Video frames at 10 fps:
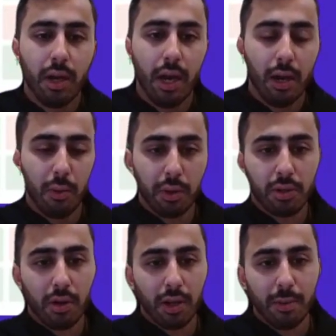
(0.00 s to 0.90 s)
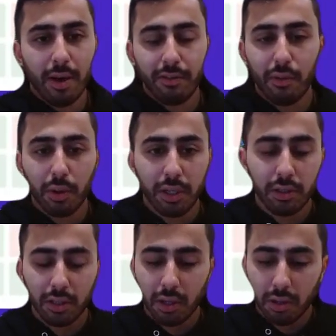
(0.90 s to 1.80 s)
We were started about 4 years
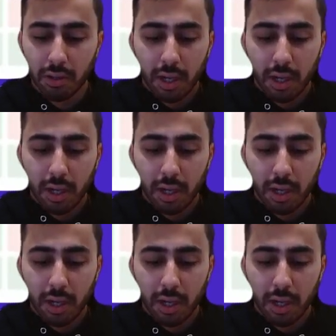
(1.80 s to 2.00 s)
ago.